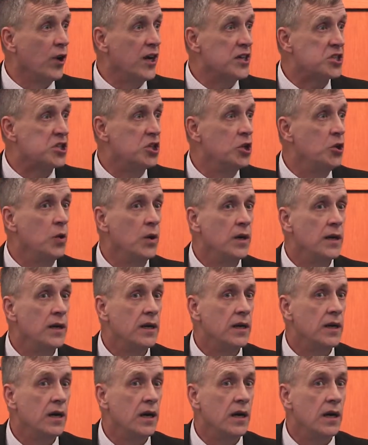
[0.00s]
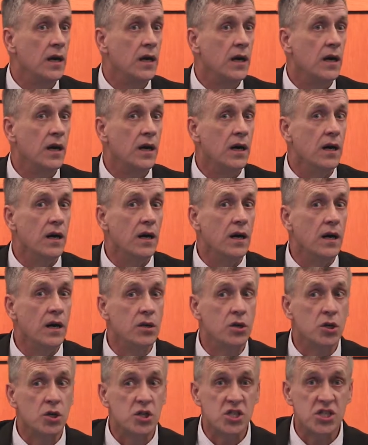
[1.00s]
for us to
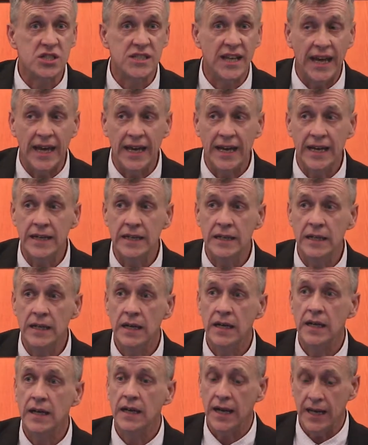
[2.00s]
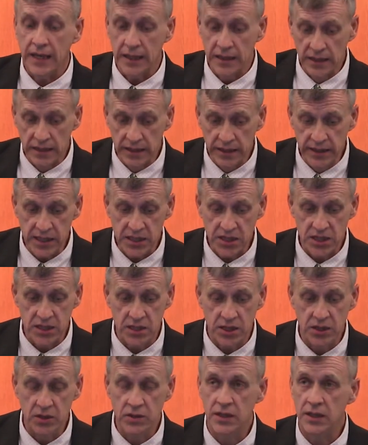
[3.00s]
understand and
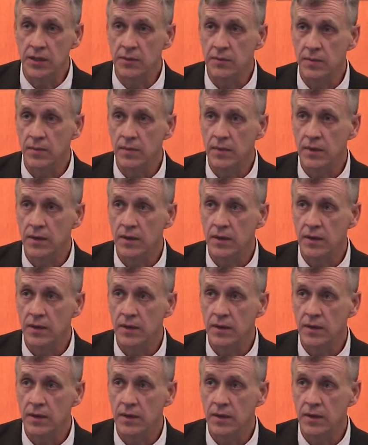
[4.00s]
listen to them.